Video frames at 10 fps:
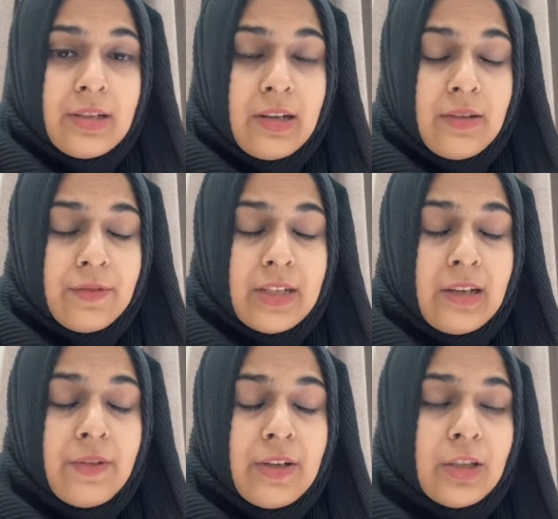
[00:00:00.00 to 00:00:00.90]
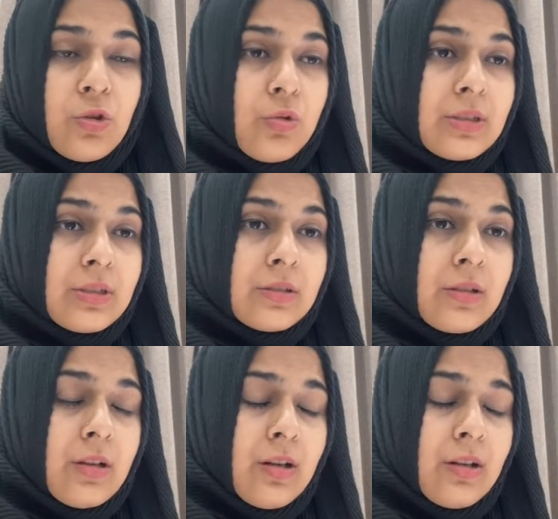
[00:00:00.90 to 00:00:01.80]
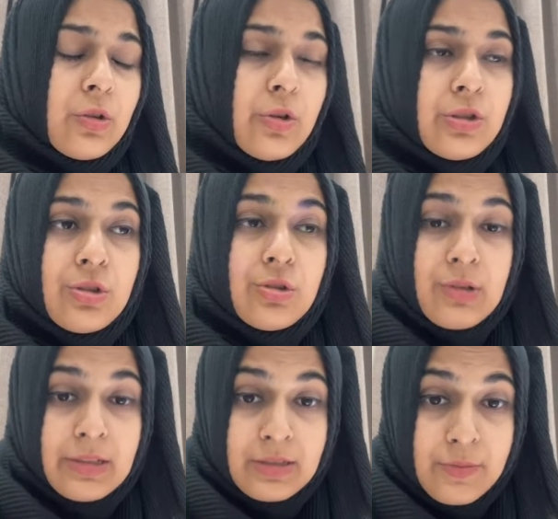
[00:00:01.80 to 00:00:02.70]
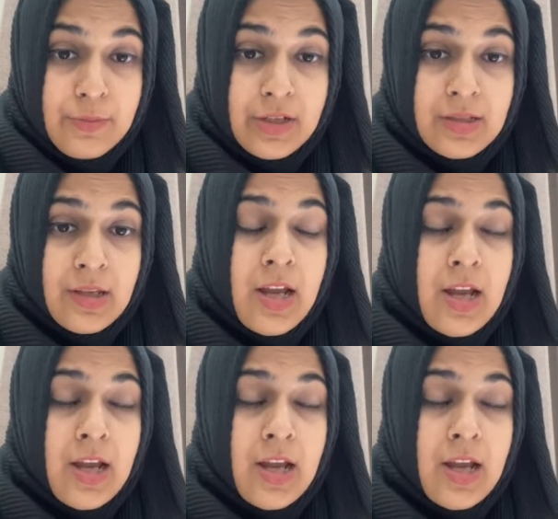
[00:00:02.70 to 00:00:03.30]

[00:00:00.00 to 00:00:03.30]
delivering those goods to customers.